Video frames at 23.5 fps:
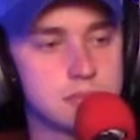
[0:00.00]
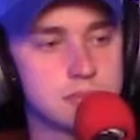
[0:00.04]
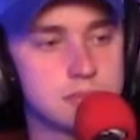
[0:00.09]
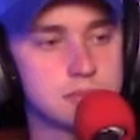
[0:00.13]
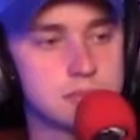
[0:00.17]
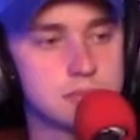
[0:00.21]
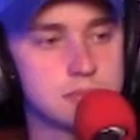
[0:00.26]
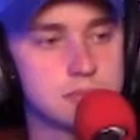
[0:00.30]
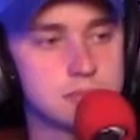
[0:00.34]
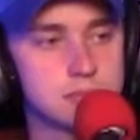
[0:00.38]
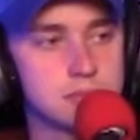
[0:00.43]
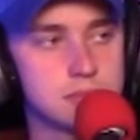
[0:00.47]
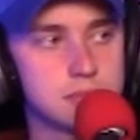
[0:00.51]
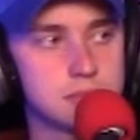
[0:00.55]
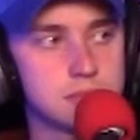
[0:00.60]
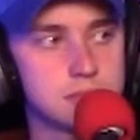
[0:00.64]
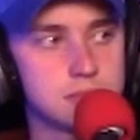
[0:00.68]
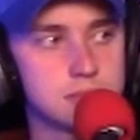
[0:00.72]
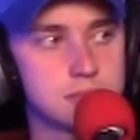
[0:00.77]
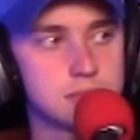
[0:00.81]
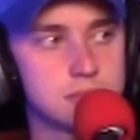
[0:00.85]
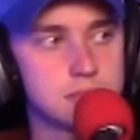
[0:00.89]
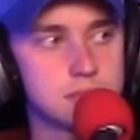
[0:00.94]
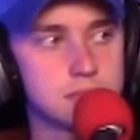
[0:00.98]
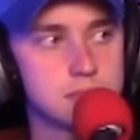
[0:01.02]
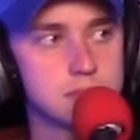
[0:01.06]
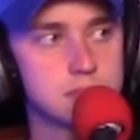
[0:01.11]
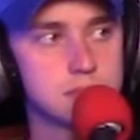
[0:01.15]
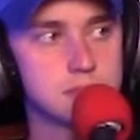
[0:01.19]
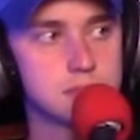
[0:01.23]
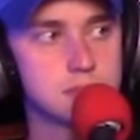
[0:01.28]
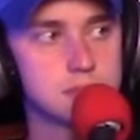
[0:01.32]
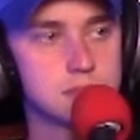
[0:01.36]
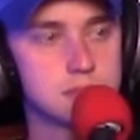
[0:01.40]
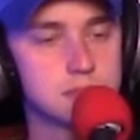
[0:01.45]

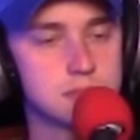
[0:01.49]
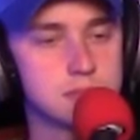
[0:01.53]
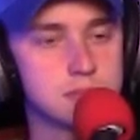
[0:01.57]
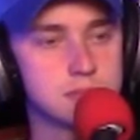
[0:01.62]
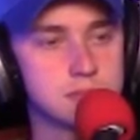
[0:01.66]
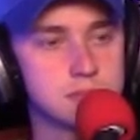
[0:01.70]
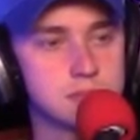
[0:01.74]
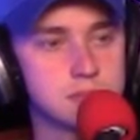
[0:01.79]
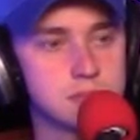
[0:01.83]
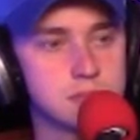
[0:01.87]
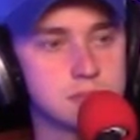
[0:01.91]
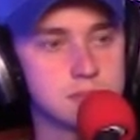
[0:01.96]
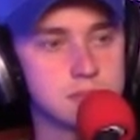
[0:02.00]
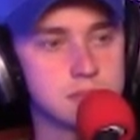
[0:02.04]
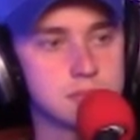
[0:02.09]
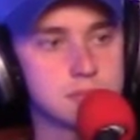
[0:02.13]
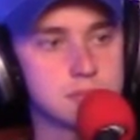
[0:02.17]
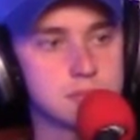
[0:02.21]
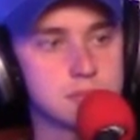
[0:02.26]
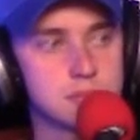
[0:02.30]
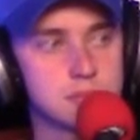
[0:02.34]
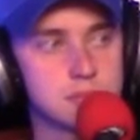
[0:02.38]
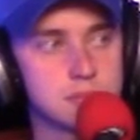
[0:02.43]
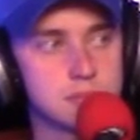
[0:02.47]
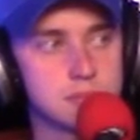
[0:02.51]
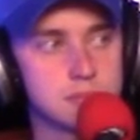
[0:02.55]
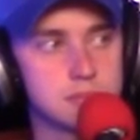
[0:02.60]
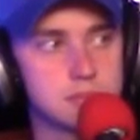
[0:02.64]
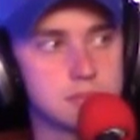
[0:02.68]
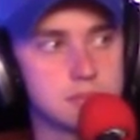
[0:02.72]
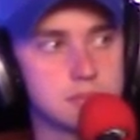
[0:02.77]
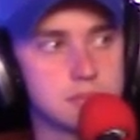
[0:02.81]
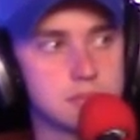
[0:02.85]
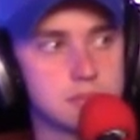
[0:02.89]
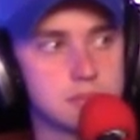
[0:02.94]

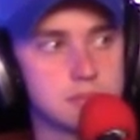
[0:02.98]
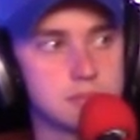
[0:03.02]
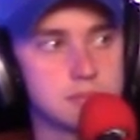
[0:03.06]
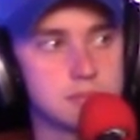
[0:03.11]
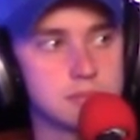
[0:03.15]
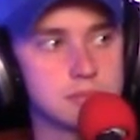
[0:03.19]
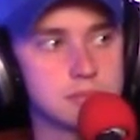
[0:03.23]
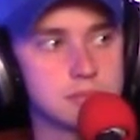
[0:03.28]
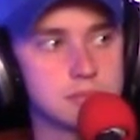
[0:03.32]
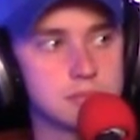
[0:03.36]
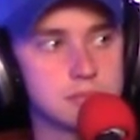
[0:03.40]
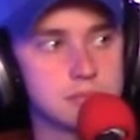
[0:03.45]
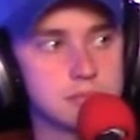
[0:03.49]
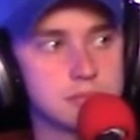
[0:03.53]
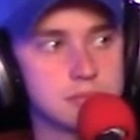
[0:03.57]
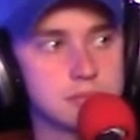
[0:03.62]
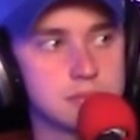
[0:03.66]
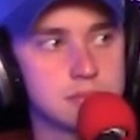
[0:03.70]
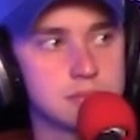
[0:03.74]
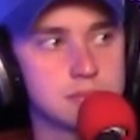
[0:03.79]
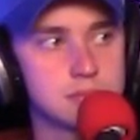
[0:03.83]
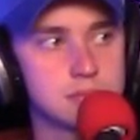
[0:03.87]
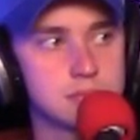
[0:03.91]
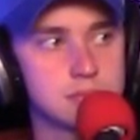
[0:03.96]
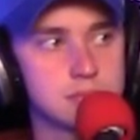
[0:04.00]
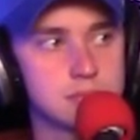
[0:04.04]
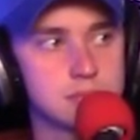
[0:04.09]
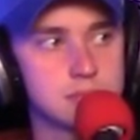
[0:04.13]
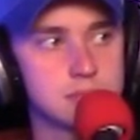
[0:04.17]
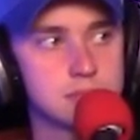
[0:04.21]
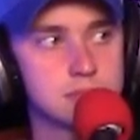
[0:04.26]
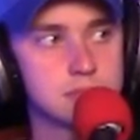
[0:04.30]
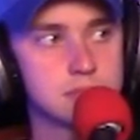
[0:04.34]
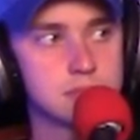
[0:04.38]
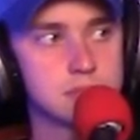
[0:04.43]
No words are spoken by the person on screen.